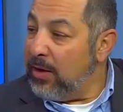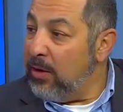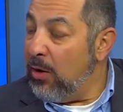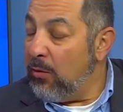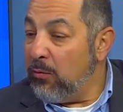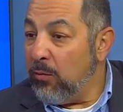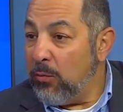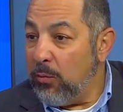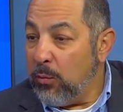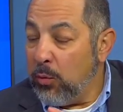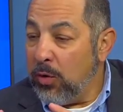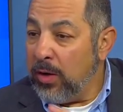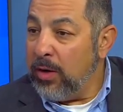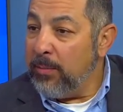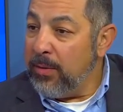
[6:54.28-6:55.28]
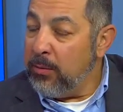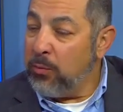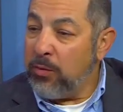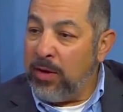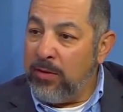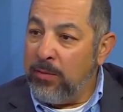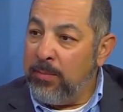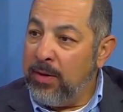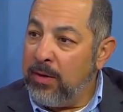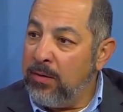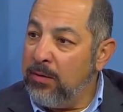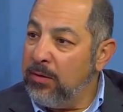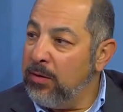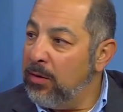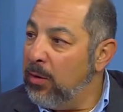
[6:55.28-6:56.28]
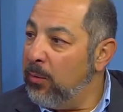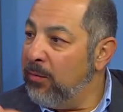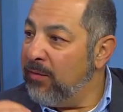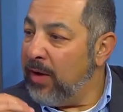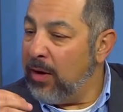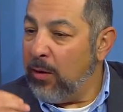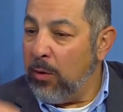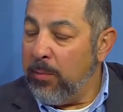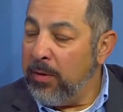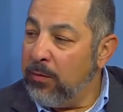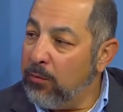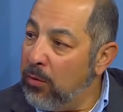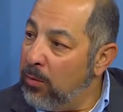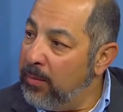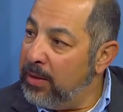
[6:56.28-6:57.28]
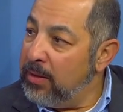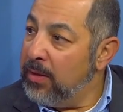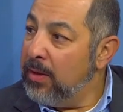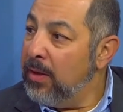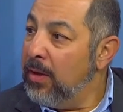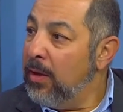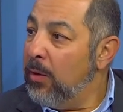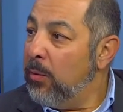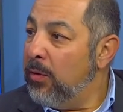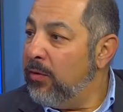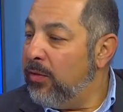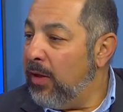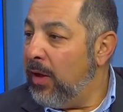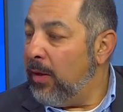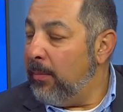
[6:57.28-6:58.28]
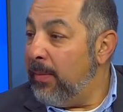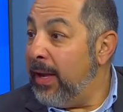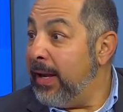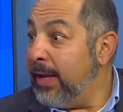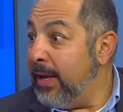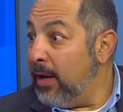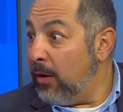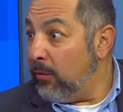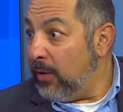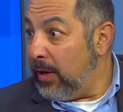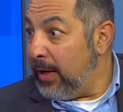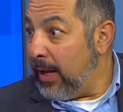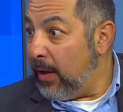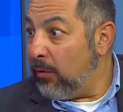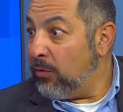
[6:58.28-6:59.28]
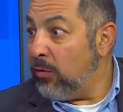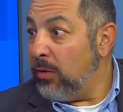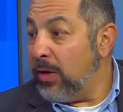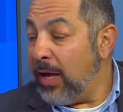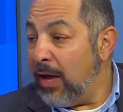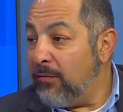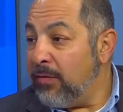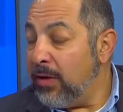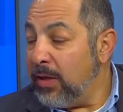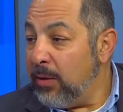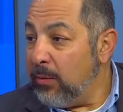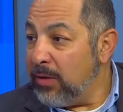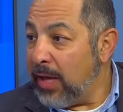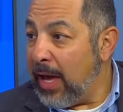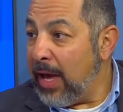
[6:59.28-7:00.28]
I know we're going to be right in the middle. We've got open enrollment with Medicare right now. So definitely what's